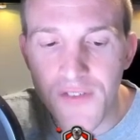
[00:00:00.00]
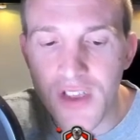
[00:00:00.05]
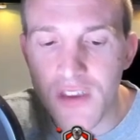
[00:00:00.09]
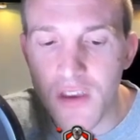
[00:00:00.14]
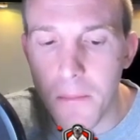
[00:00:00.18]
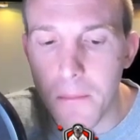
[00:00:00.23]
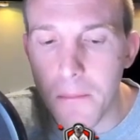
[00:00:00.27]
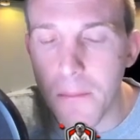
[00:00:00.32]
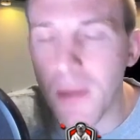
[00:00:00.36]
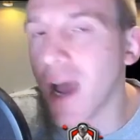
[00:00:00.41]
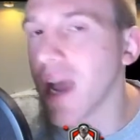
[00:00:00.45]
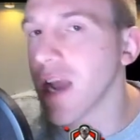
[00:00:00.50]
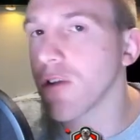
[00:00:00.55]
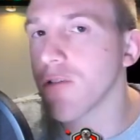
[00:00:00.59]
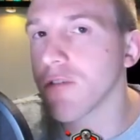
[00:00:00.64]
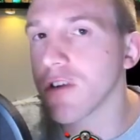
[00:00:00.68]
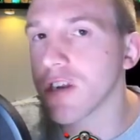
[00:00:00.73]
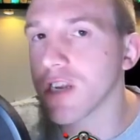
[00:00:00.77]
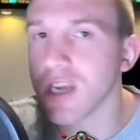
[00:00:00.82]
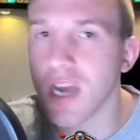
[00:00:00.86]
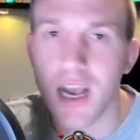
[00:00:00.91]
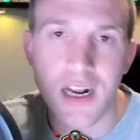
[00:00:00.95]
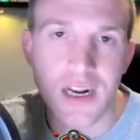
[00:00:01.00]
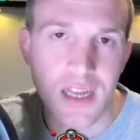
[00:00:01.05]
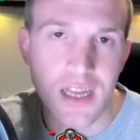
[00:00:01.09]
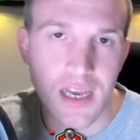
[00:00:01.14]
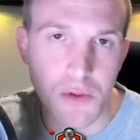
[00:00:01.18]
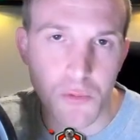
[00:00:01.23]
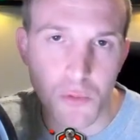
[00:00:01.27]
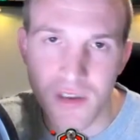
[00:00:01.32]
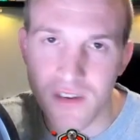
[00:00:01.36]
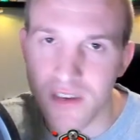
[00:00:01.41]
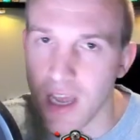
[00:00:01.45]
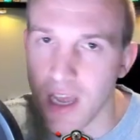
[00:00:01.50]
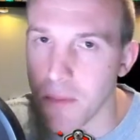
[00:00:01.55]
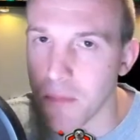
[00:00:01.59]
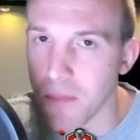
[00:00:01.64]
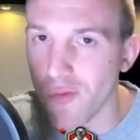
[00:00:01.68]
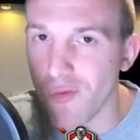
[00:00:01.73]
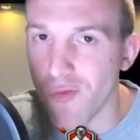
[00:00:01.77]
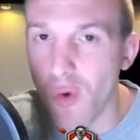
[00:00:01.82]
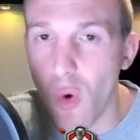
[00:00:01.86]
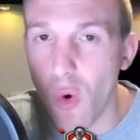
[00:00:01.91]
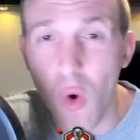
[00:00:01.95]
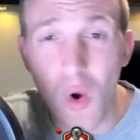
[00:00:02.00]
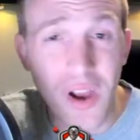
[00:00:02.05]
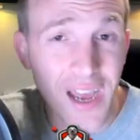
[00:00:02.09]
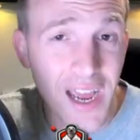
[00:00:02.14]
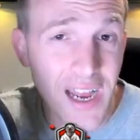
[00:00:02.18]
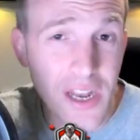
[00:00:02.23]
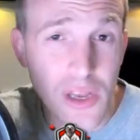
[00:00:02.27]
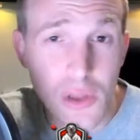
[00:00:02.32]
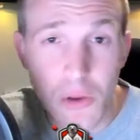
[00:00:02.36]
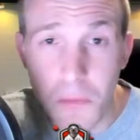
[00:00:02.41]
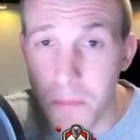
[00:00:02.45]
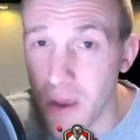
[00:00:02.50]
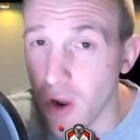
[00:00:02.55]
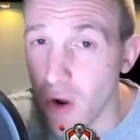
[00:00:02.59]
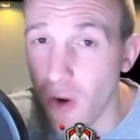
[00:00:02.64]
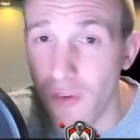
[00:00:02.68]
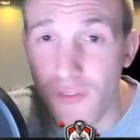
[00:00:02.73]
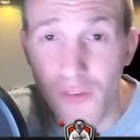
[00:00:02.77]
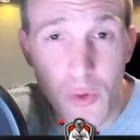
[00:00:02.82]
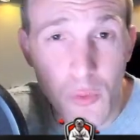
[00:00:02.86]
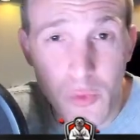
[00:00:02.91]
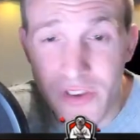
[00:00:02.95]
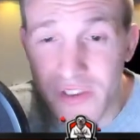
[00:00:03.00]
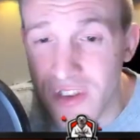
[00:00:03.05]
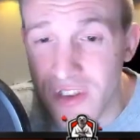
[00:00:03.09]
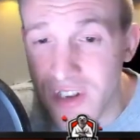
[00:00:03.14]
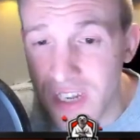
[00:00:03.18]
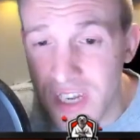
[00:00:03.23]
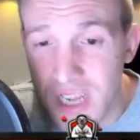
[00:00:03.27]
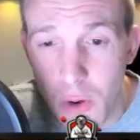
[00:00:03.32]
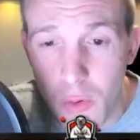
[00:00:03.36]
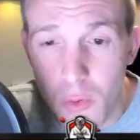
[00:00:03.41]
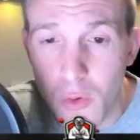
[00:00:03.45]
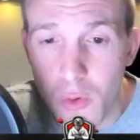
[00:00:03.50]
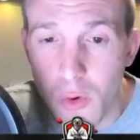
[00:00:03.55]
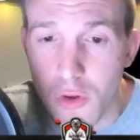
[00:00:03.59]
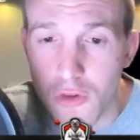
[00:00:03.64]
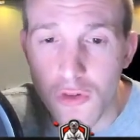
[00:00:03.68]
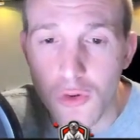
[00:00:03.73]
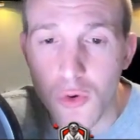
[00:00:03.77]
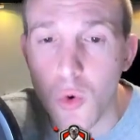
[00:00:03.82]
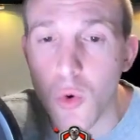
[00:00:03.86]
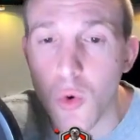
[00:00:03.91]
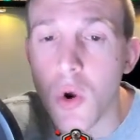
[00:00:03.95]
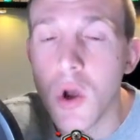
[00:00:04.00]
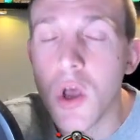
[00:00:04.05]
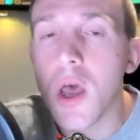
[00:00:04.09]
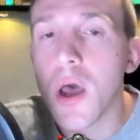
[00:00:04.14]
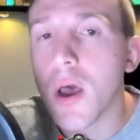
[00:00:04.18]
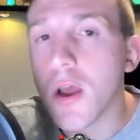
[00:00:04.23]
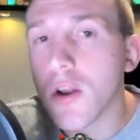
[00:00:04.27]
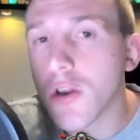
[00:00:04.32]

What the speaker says: If it's a minor attack, like we said before, can you pick off a wizard tower or so?